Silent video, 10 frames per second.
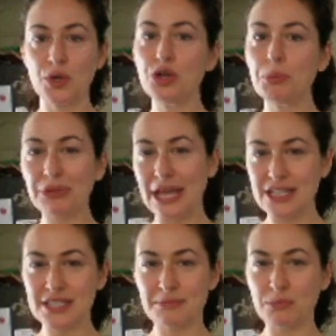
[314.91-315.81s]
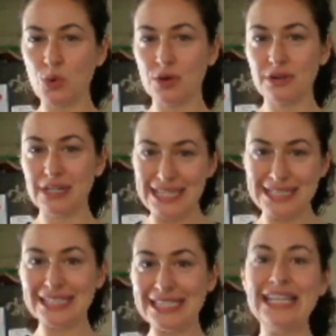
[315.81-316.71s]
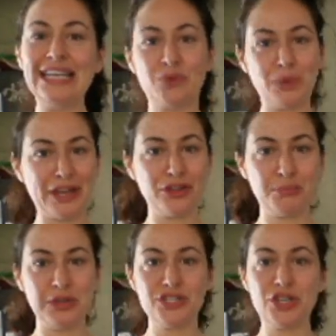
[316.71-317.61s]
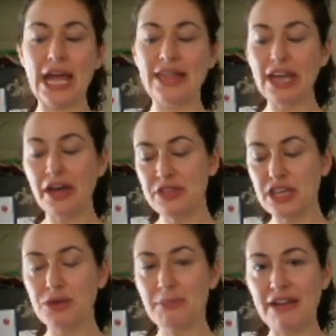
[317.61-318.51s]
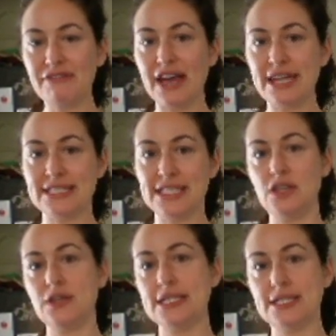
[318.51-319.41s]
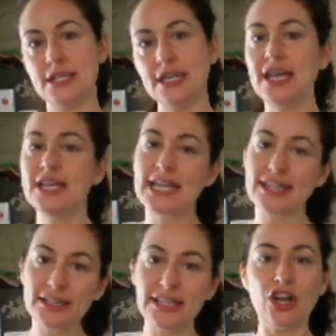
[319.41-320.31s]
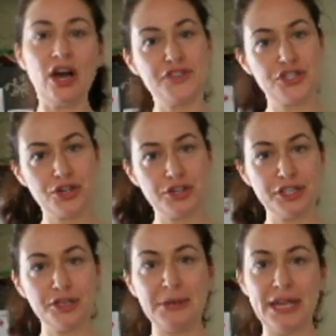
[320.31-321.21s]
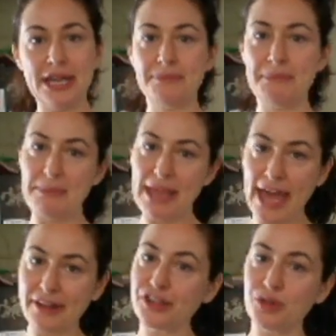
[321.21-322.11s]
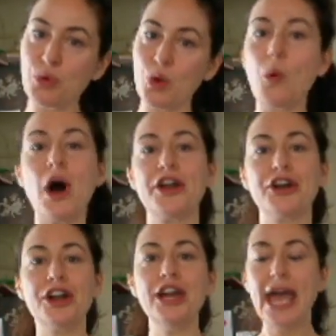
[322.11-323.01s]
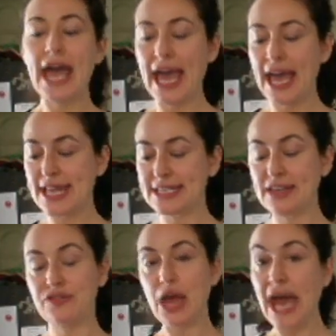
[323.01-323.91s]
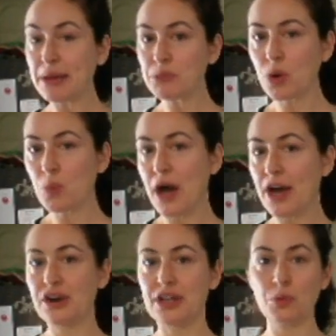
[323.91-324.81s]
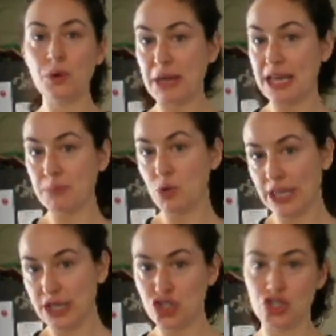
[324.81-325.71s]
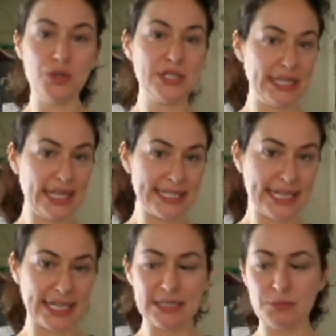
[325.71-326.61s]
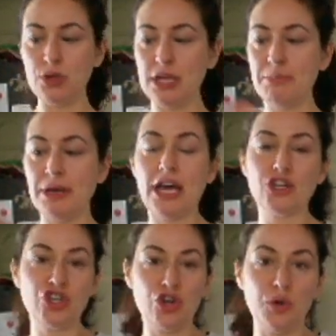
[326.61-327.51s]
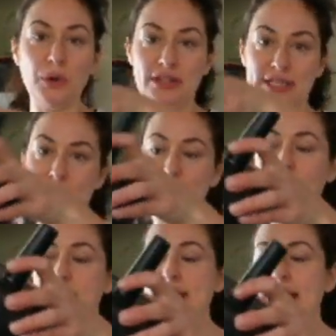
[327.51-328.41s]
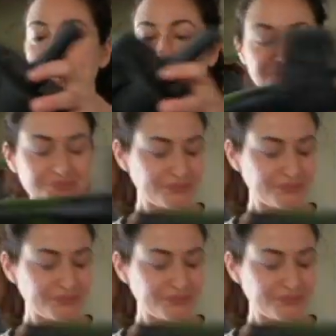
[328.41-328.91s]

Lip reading: so it'll blend more easily in a regular blender. And the other thing you might find is that you need to take the lid off, stir it a little bit, maybe add a little more water. And if you add more water, it will make it more like a juice and less like a smoothie, but I'll show you what this one looks like.